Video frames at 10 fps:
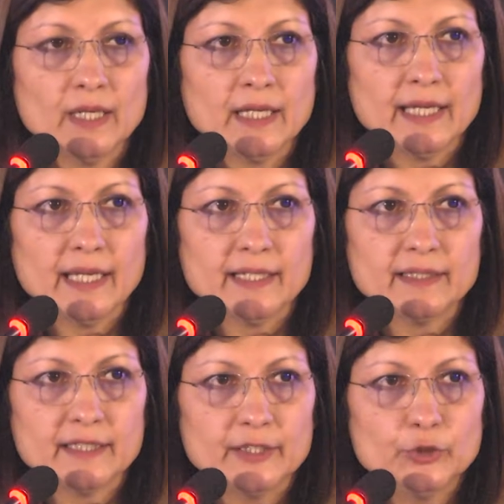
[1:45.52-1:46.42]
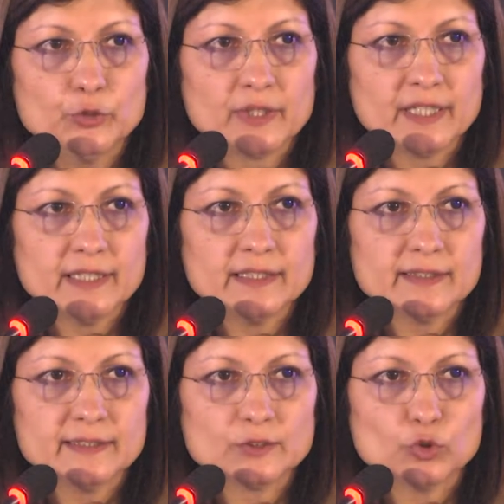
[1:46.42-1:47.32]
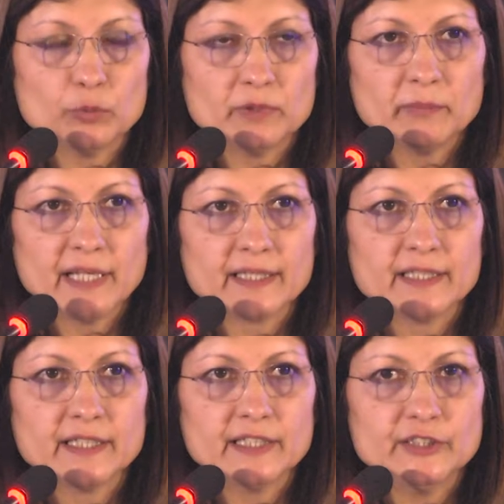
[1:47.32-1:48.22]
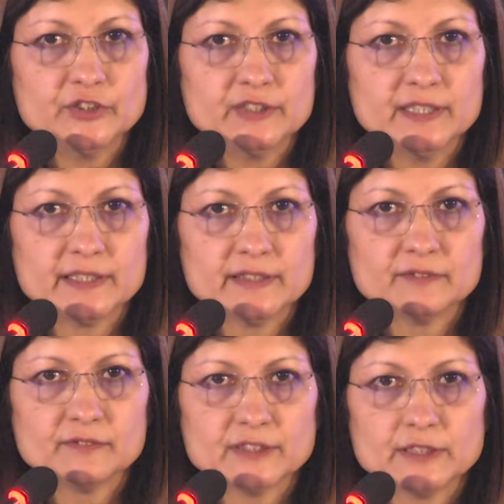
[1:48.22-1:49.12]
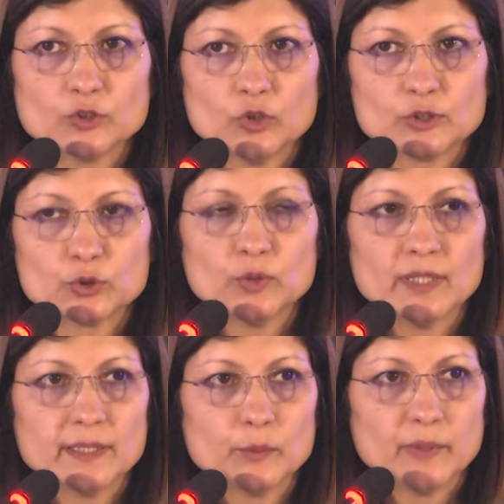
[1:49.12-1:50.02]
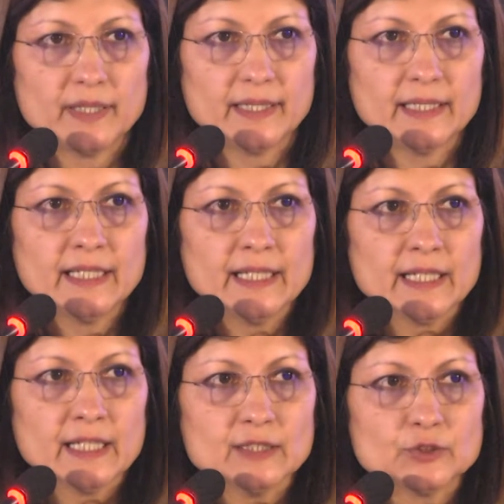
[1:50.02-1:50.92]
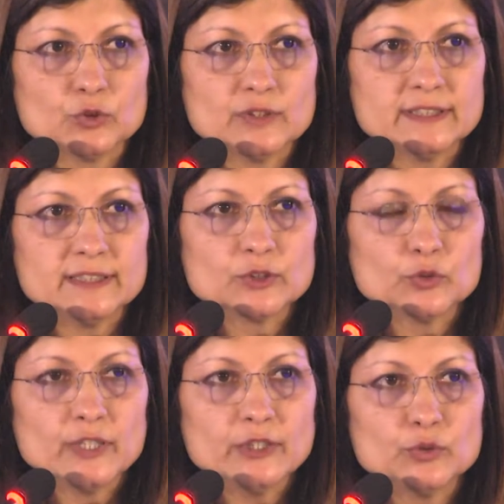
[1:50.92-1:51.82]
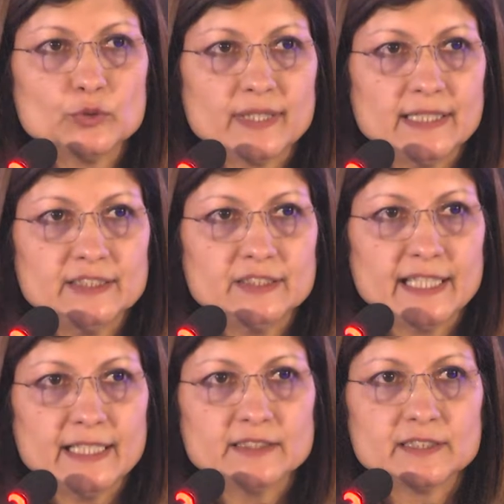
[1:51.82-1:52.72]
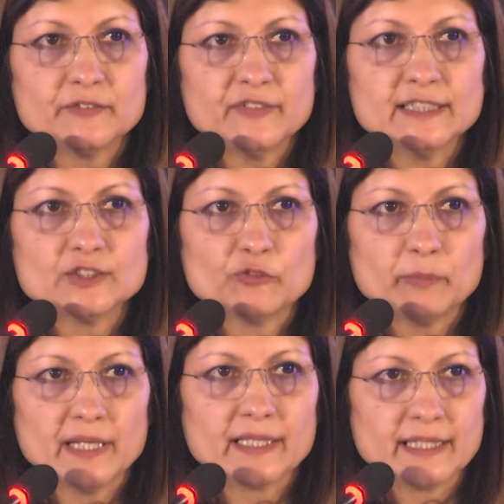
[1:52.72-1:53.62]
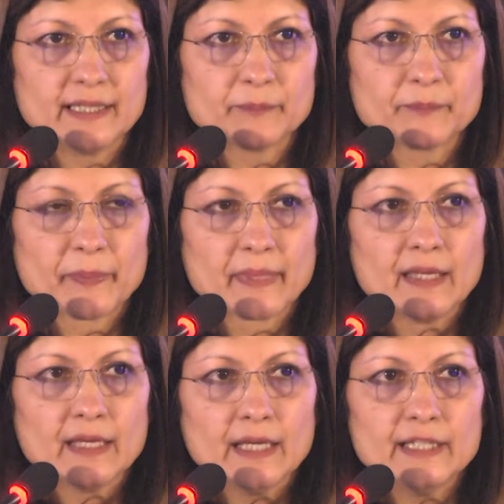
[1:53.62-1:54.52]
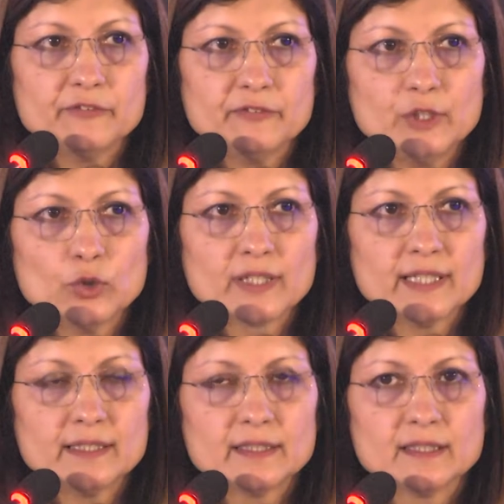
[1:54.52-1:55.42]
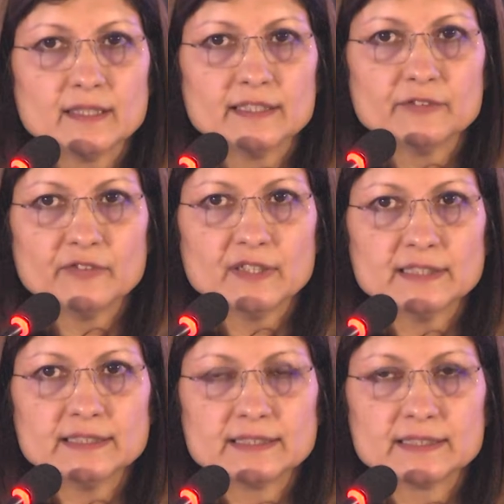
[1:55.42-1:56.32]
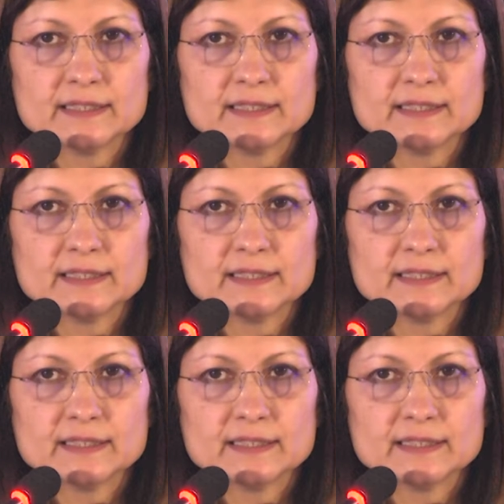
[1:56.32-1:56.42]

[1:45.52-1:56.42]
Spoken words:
And in UK, there is Open Banking Initiative, which is also underway. So this is going to really change the face of banking. And if we look at the first